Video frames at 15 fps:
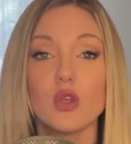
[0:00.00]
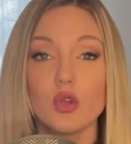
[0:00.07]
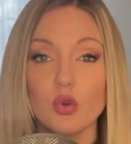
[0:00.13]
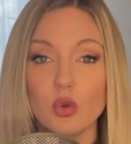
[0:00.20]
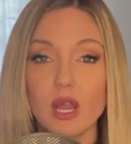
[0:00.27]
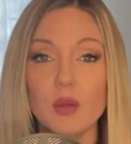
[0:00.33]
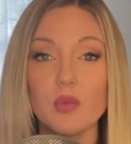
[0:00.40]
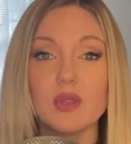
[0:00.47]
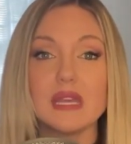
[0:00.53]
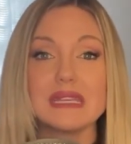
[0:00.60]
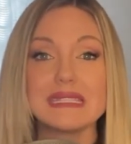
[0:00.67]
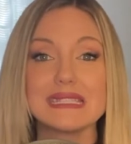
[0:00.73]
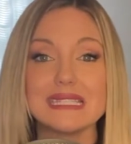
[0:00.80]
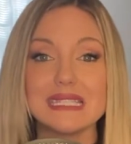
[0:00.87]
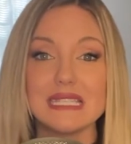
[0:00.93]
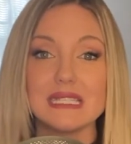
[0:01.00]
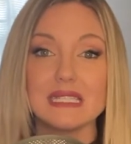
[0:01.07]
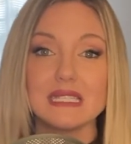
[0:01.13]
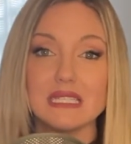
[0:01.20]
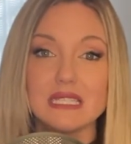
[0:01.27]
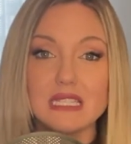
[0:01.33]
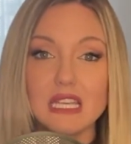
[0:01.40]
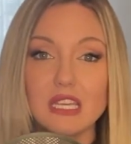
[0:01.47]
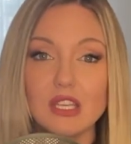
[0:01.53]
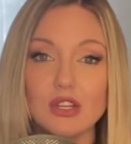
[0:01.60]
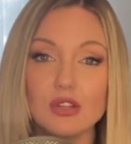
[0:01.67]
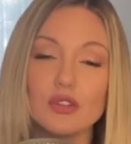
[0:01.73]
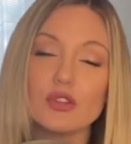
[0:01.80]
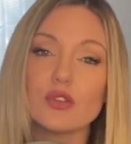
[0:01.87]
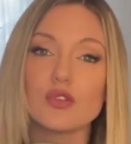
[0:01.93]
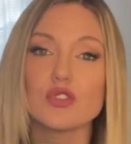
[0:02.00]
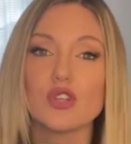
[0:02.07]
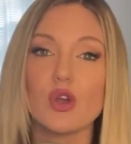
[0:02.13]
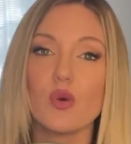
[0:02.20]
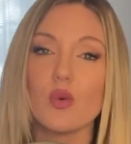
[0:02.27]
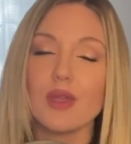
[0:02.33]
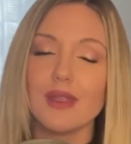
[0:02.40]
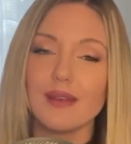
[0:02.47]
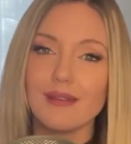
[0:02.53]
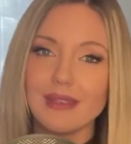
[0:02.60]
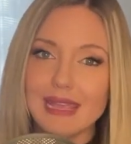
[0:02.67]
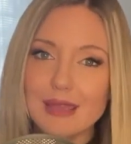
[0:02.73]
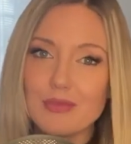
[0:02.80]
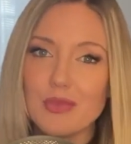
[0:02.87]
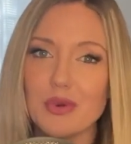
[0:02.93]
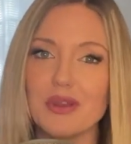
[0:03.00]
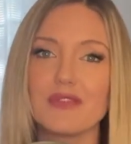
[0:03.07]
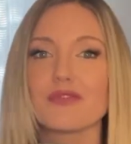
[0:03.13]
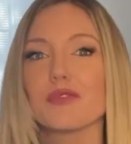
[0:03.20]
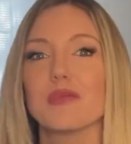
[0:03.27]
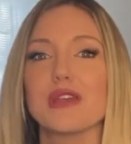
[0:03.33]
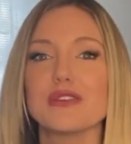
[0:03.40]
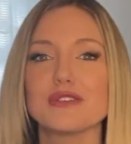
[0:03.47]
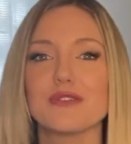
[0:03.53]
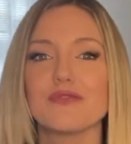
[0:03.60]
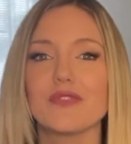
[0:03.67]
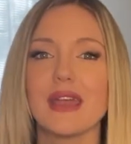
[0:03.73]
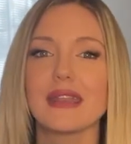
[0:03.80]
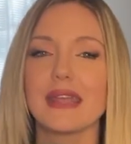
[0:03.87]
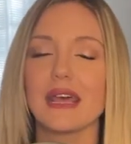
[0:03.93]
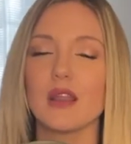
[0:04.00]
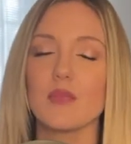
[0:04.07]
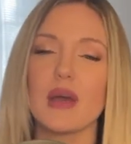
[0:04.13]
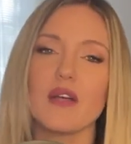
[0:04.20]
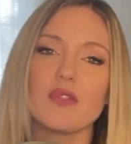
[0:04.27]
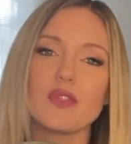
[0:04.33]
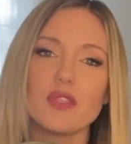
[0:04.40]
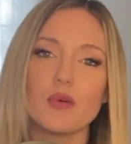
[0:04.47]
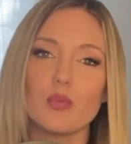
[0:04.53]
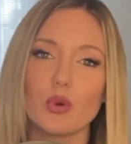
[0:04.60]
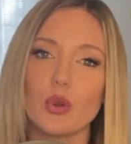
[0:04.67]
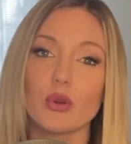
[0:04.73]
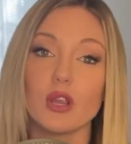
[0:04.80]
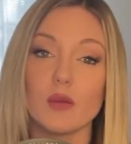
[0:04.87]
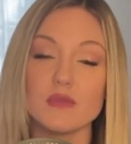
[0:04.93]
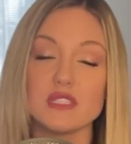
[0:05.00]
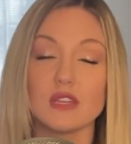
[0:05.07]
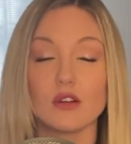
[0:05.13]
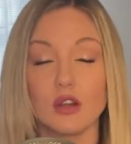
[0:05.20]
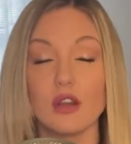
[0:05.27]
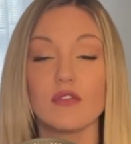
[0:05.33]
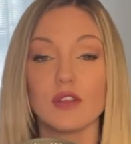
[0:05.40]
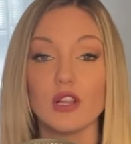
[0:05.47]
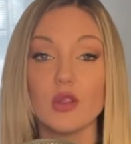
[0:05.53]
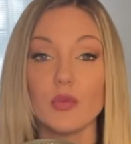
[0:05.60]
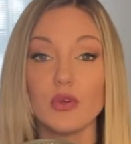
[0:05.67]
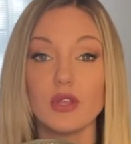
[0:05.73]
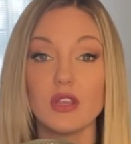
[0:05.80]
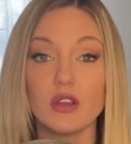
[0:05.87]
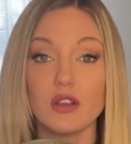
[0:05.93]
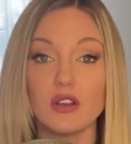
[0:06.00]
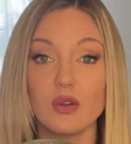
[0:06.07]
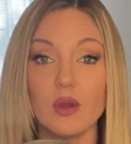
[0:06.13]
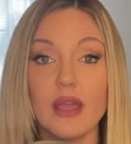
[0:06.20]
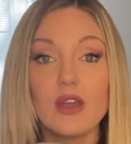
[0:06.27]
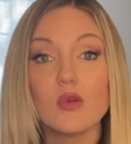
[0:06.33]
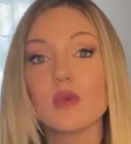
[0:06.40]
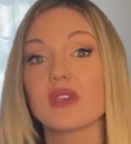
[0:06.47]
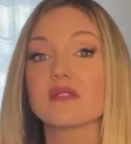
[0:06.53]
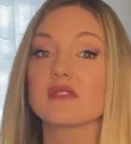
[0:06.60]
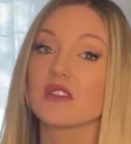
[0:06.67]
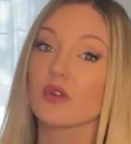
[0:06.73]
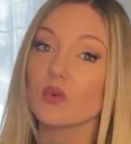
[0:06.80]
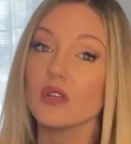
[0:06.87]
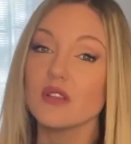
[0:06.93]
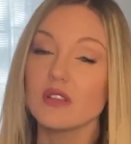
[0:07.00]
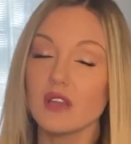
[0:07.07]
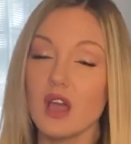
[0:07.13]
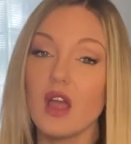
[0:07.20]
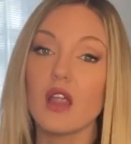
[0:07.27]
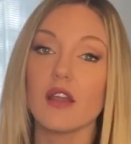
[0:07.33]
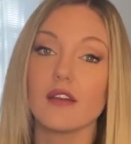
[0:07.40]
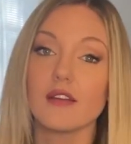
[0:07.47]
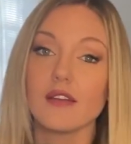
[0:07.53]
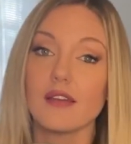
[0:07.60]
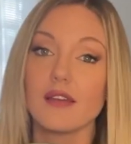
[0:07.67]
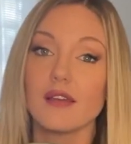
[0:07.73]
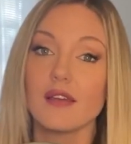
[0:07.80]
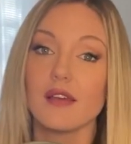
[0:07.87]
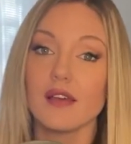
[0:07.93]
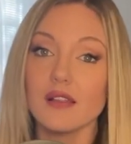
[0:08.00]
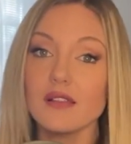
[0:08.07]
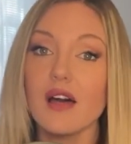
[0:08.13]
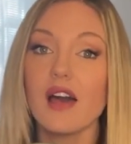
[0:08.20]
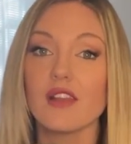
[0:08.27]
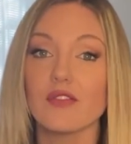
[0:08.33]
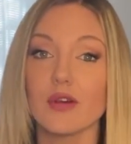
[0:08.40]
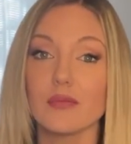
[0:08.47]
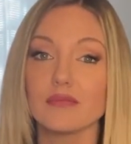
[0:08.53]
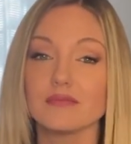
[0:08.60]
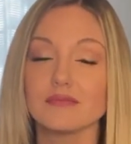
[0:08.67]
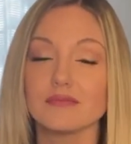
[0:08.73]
Great place to stick your little toe in, get more information, find out about the programs that are available here in Ohio, because there really are a lot of them.